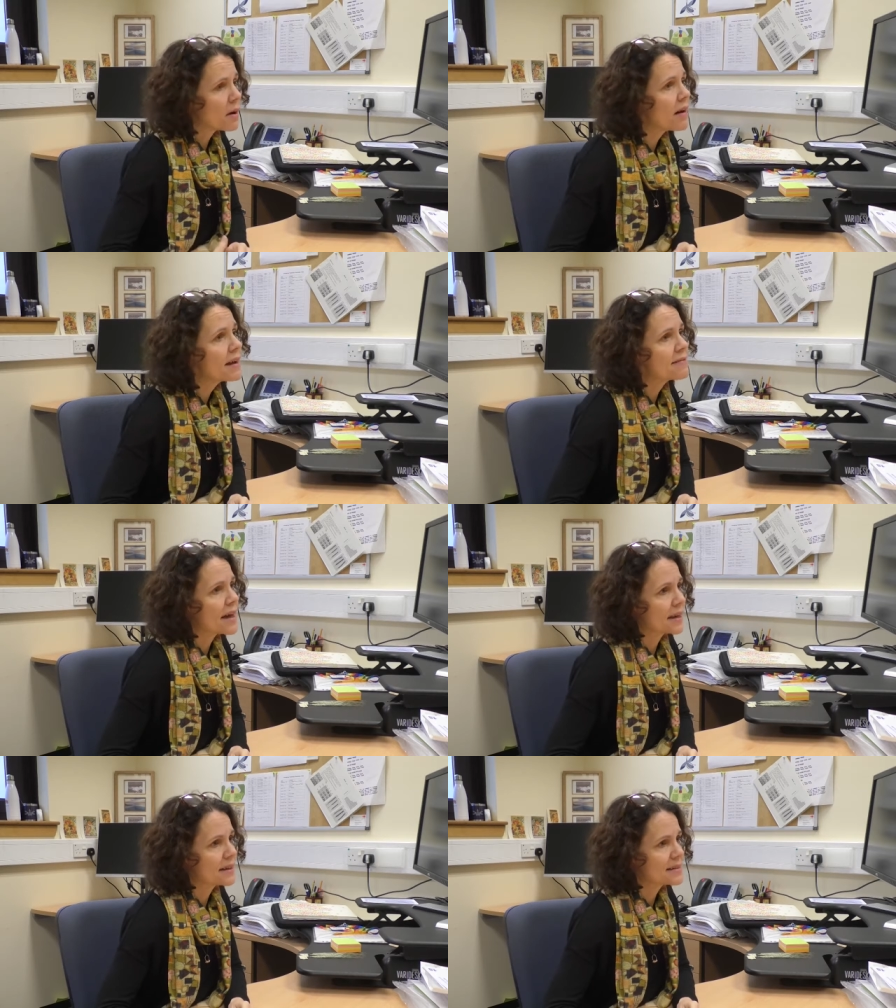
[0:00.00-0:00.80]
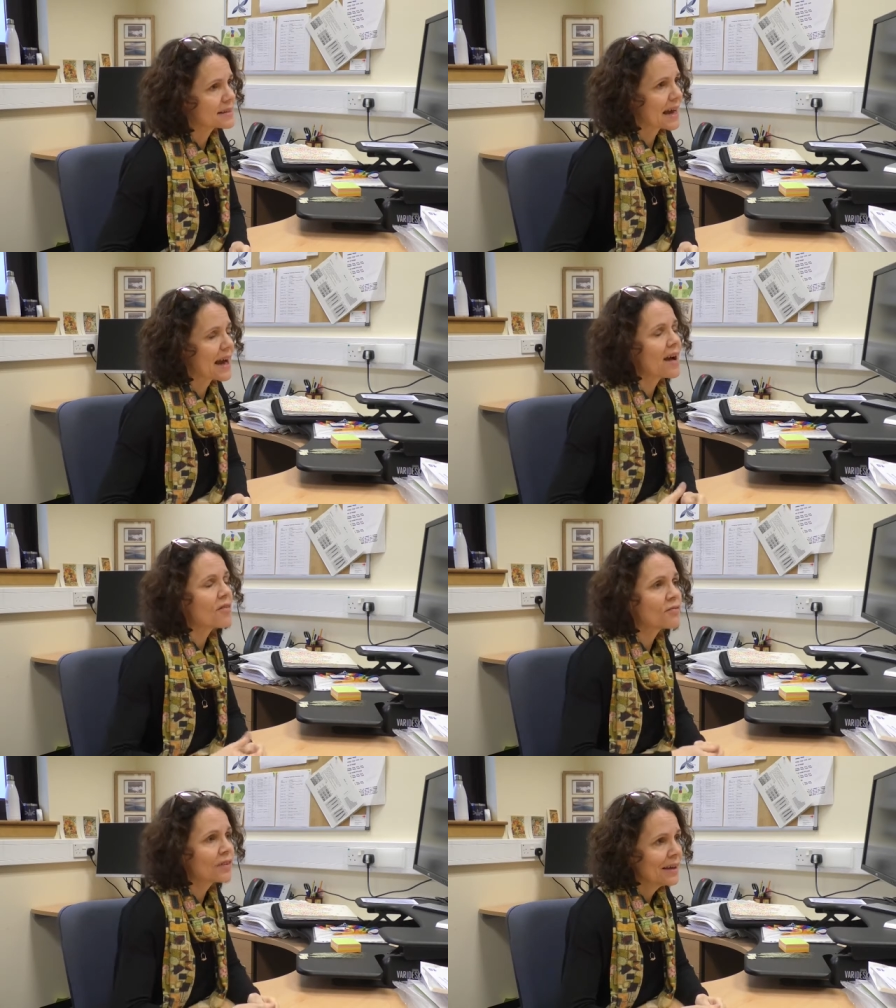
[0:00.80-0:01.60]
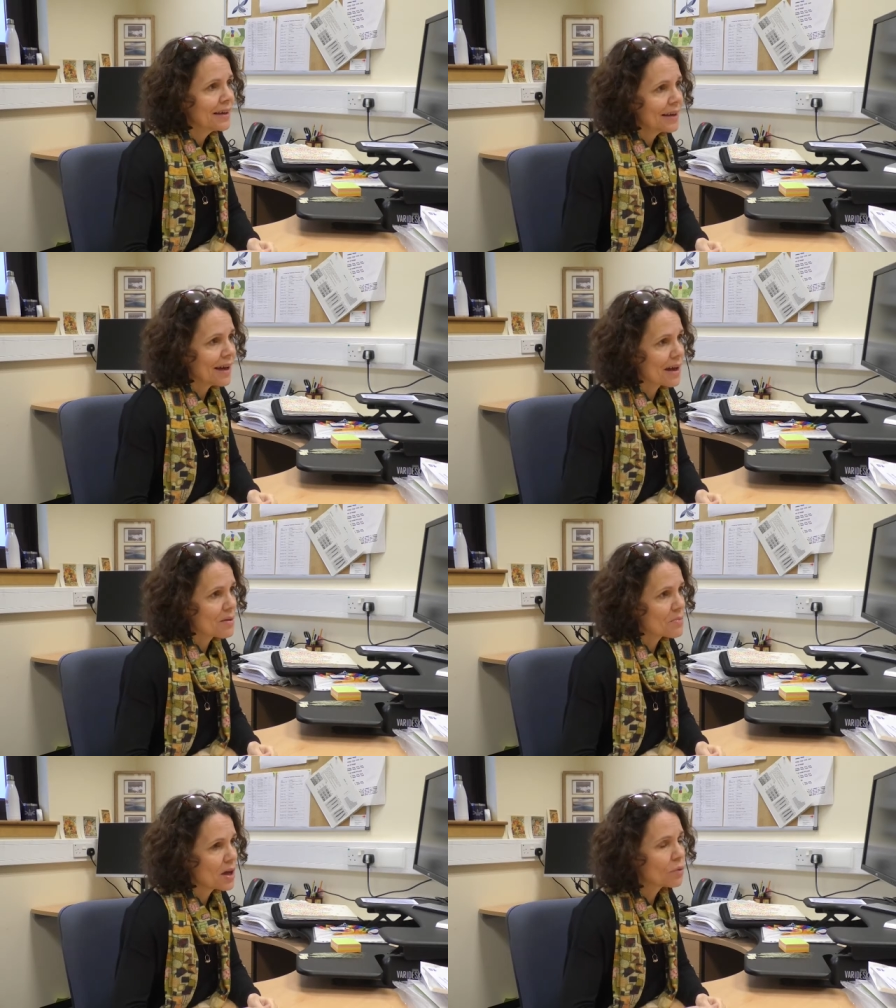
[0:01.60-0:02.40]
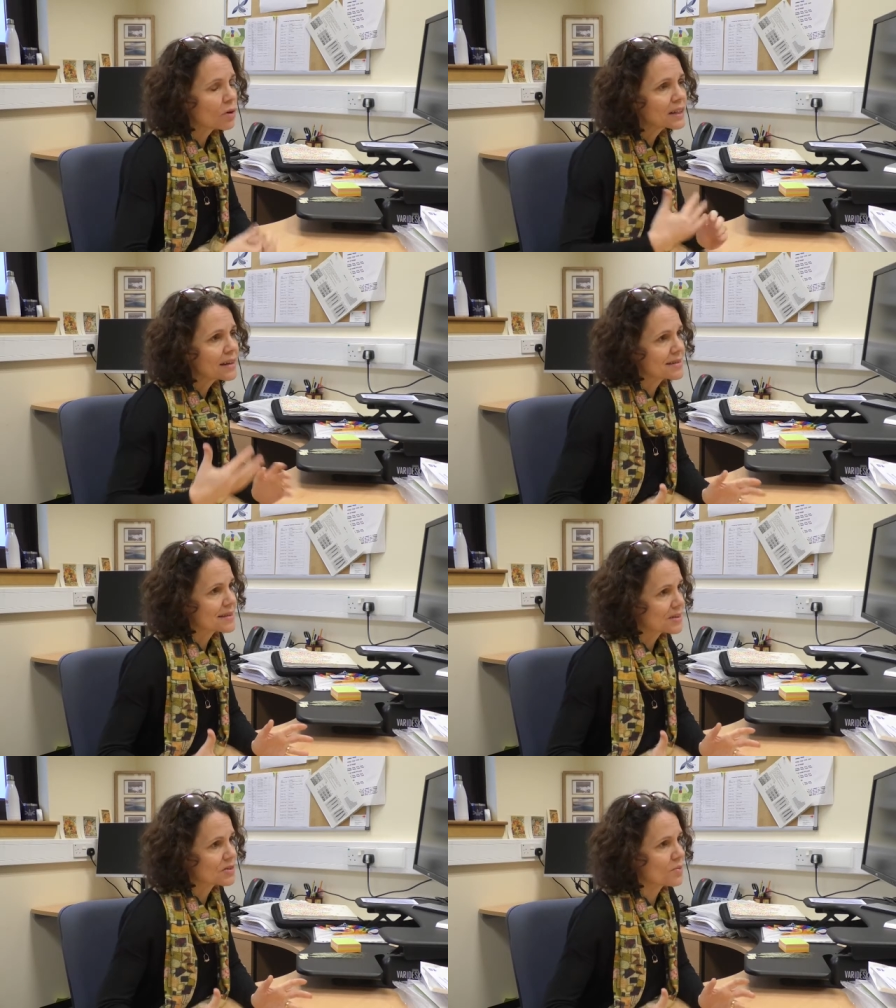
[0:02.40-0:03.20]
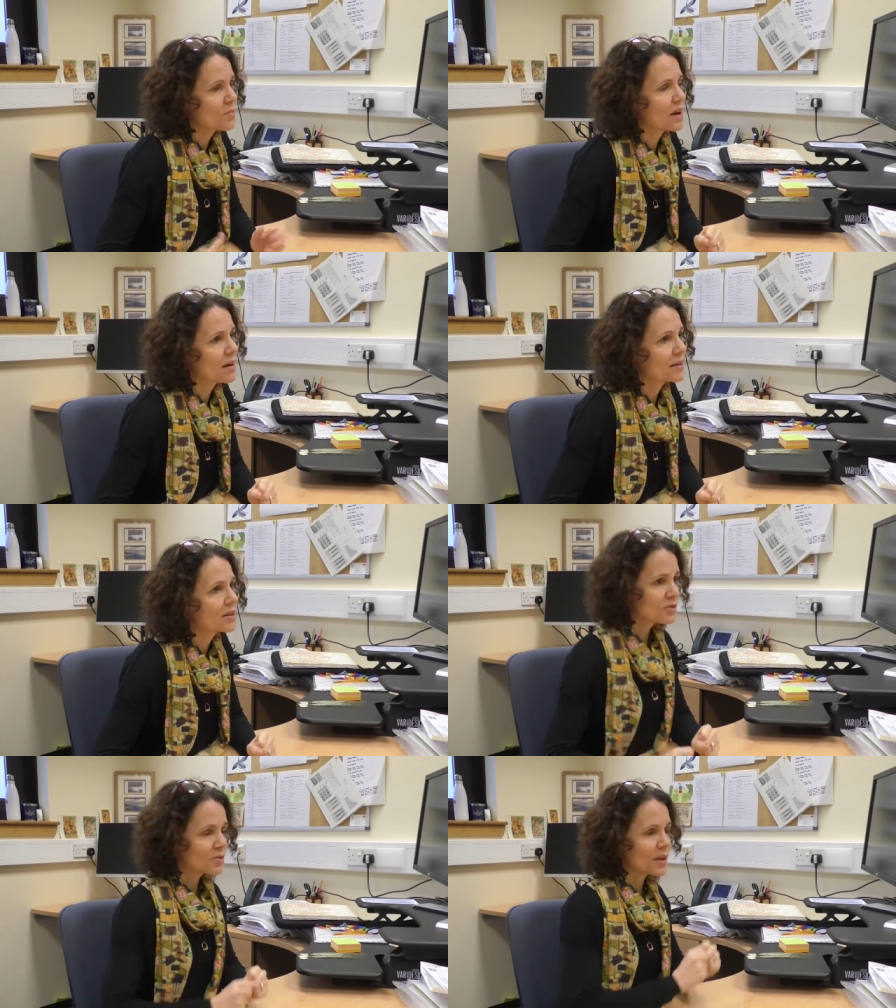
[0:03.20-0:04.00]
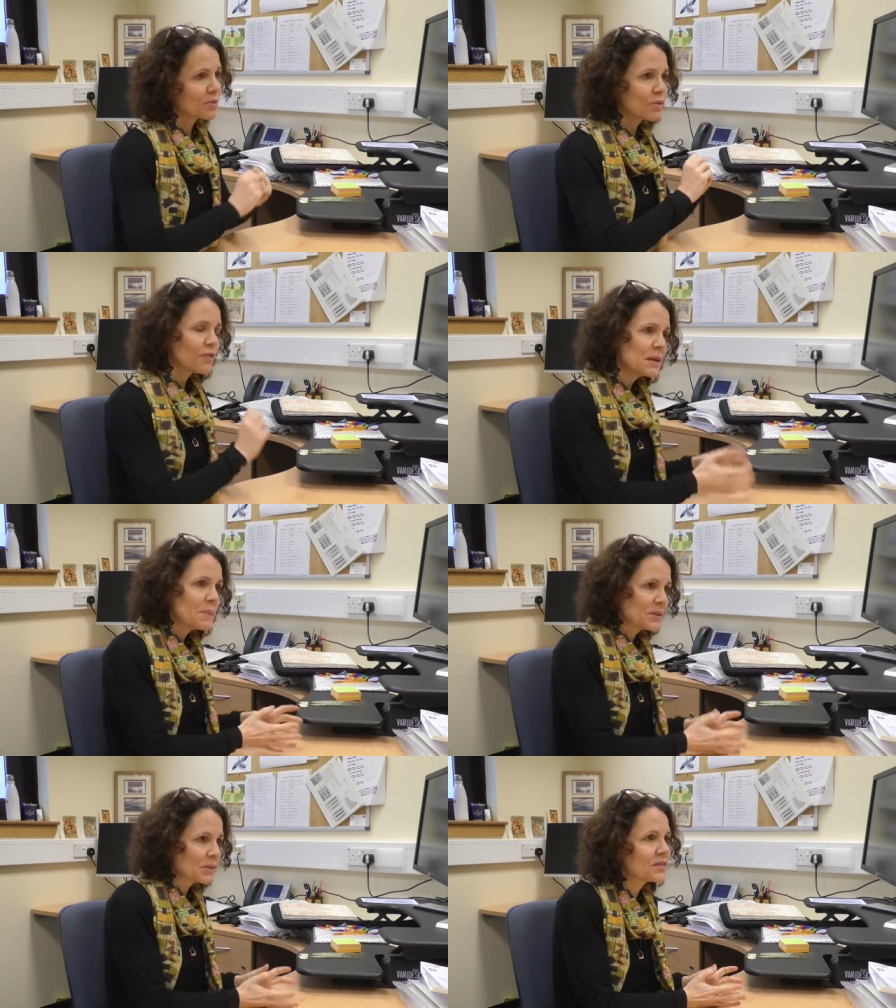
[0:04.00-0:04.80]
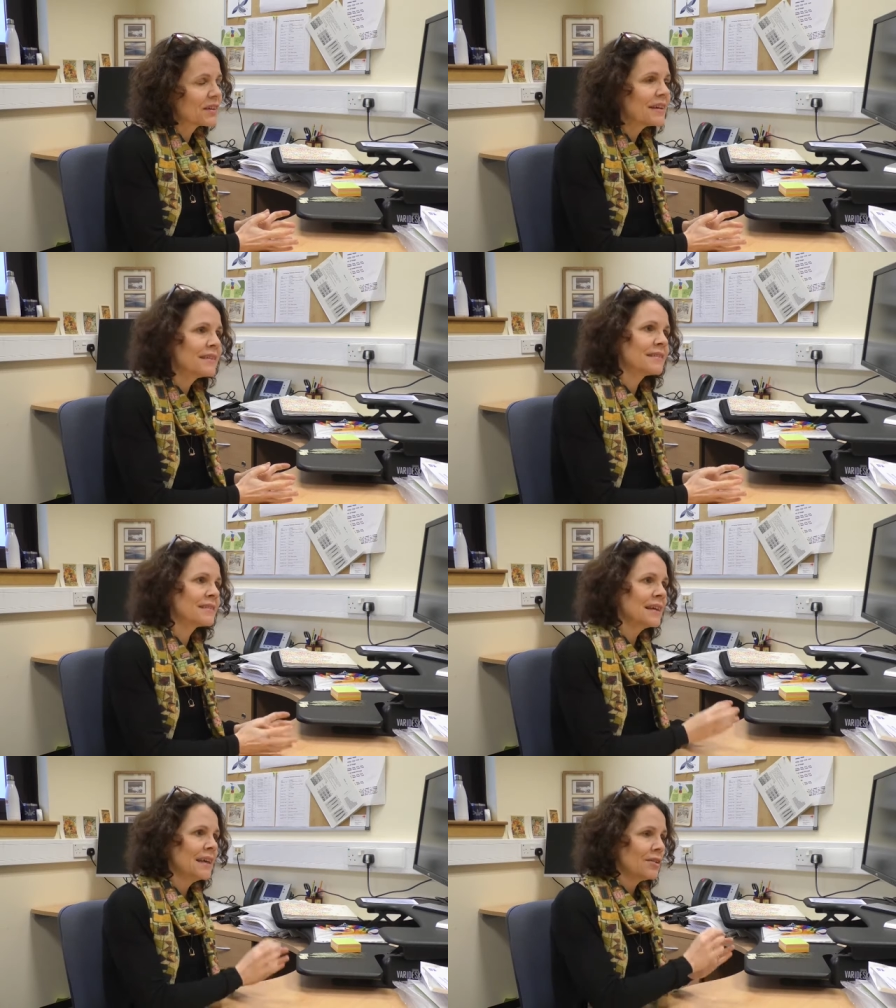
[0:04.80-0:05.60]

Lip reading: behind that is to have an organization where you're doing the fundamental science